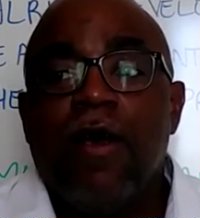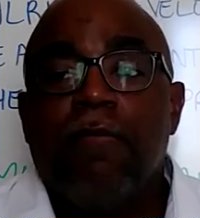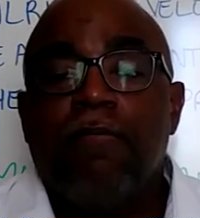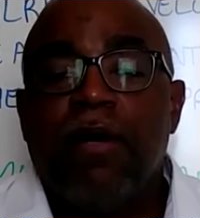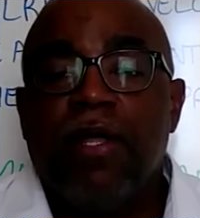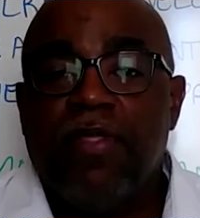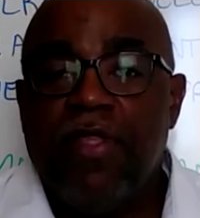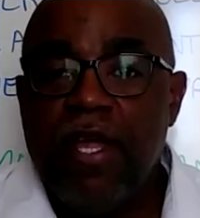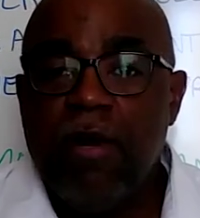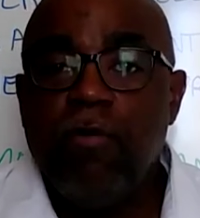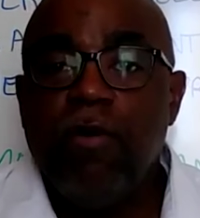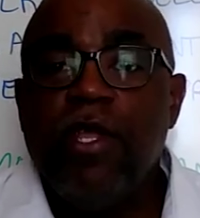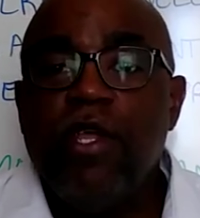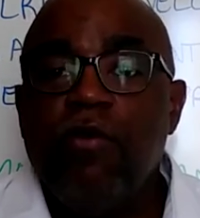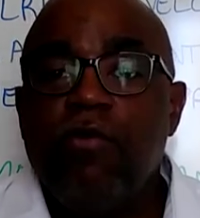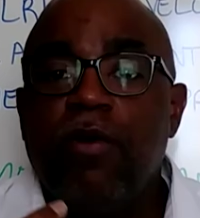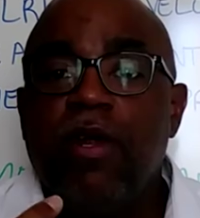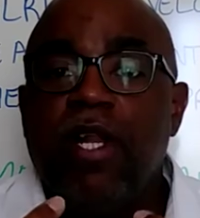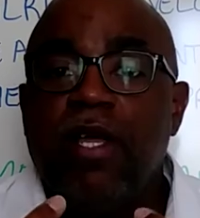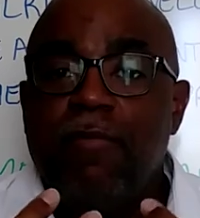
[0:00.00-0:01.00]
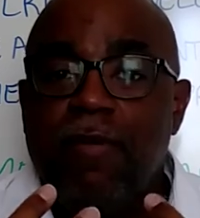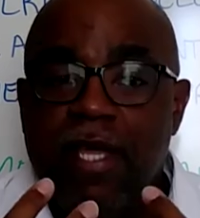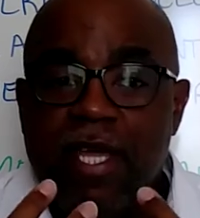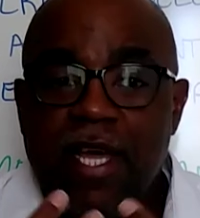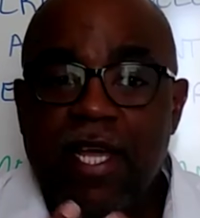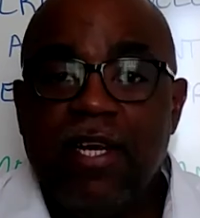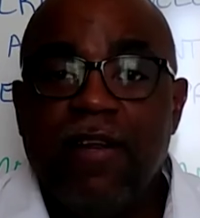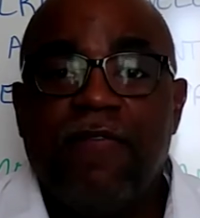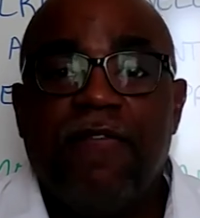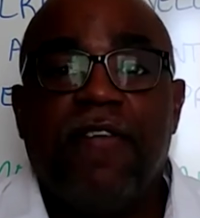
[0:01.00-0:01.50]
But then when you really
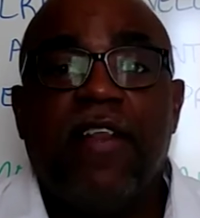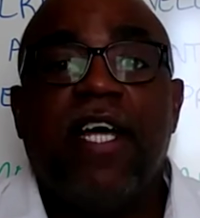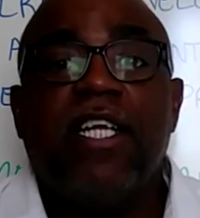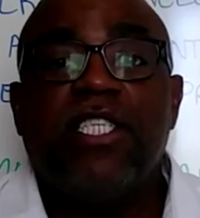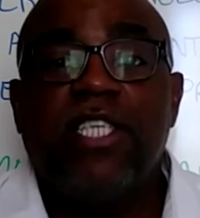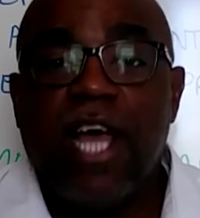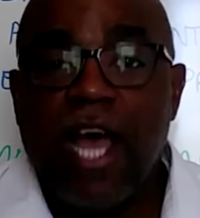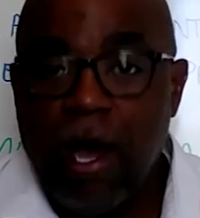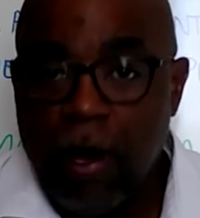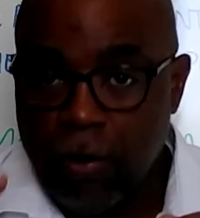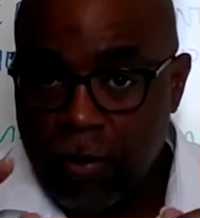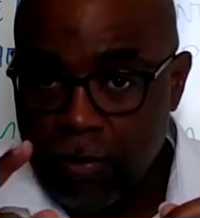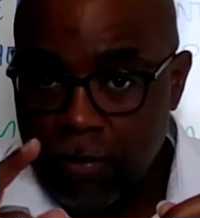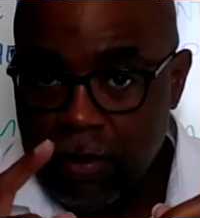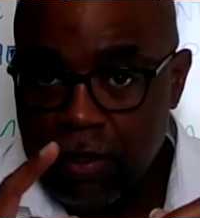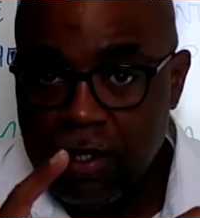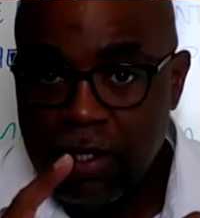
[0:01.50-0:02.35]
begin to flesh out